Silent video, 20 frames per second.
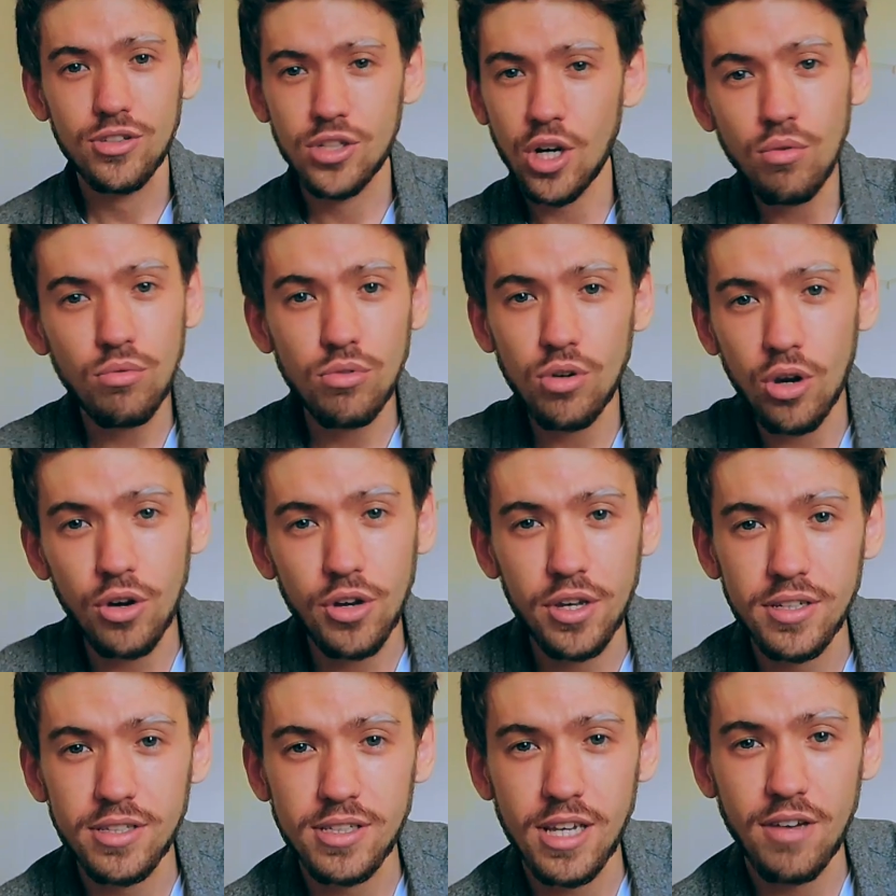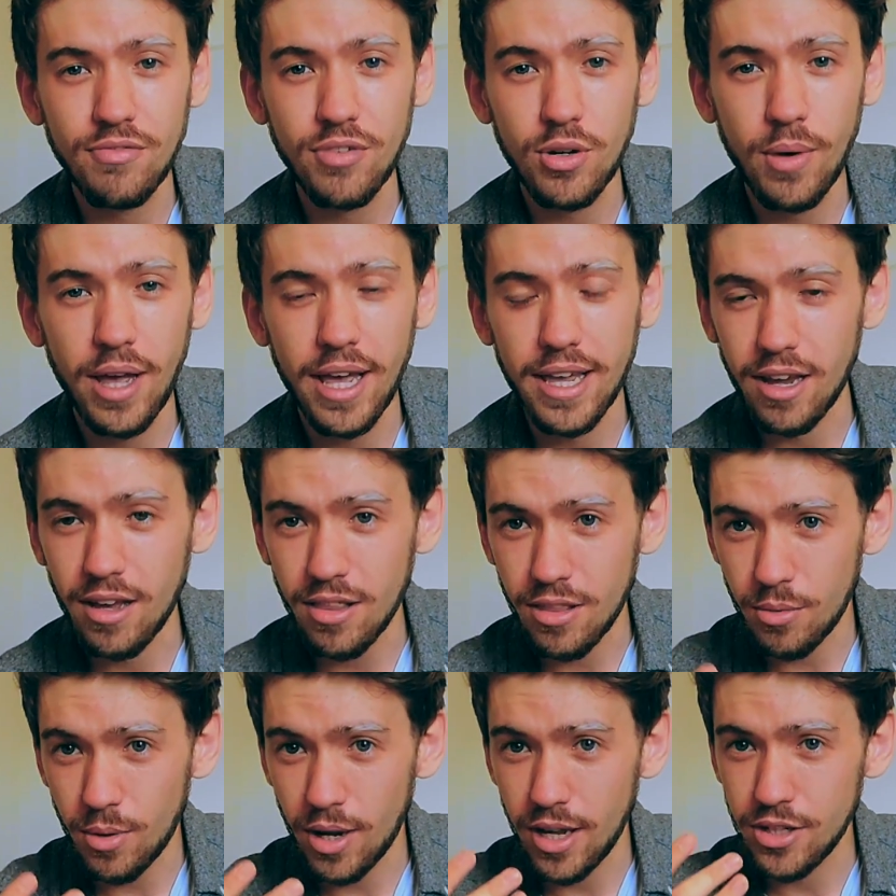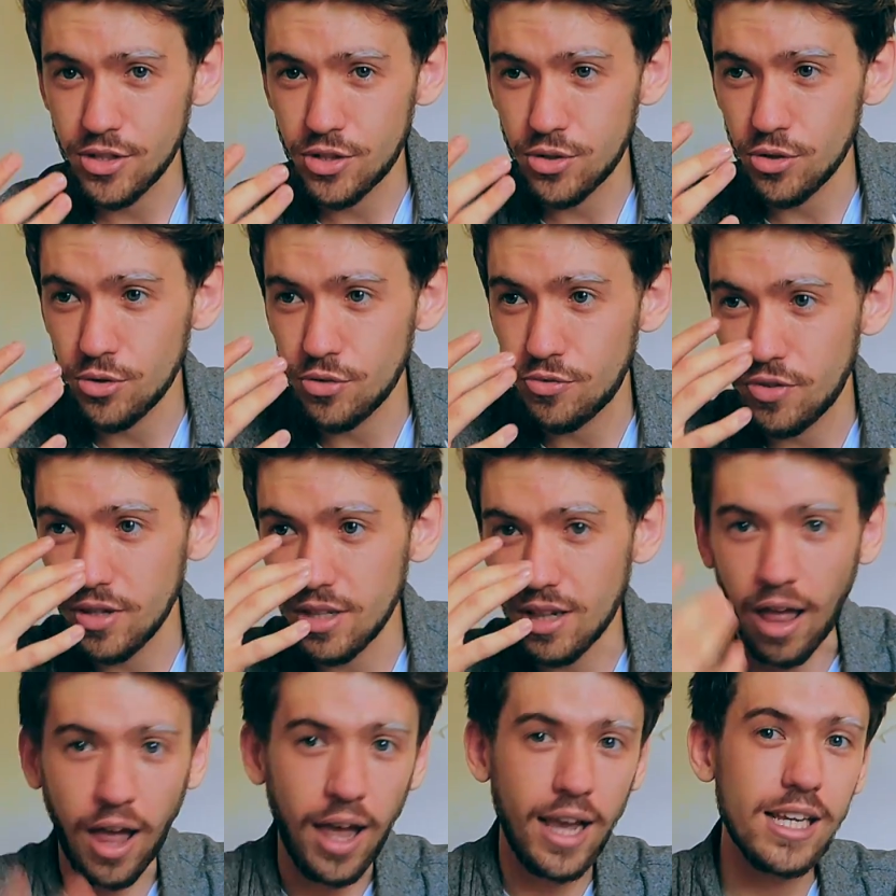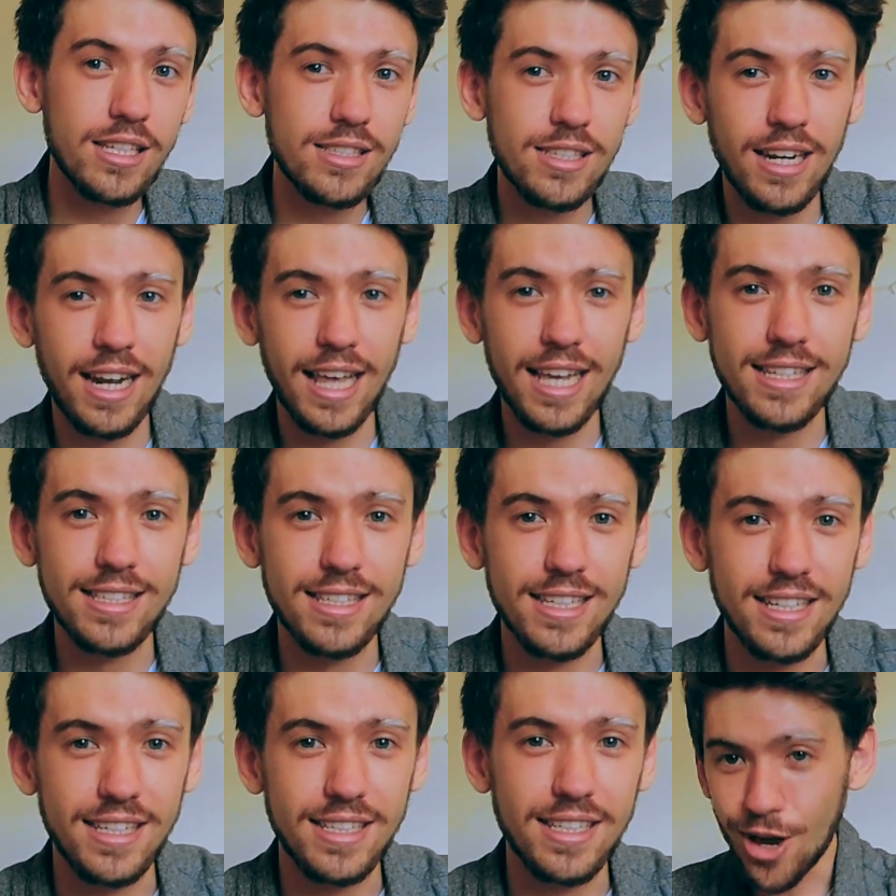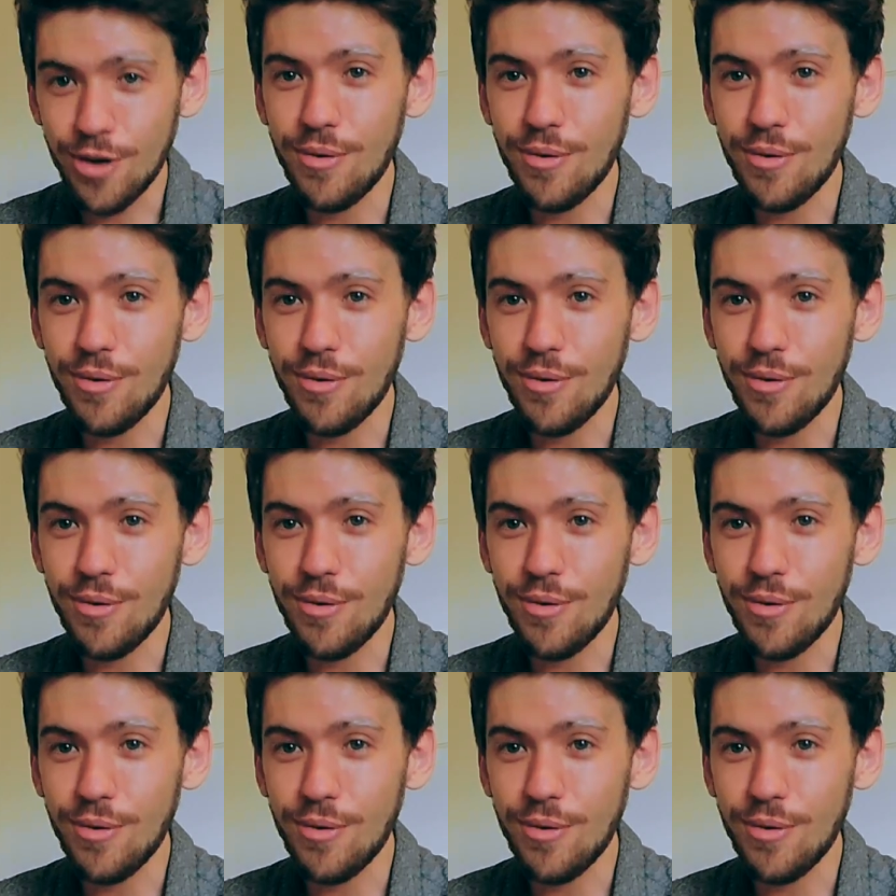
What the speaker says: Don't lock yourself away, otherwise you'll feel isolated.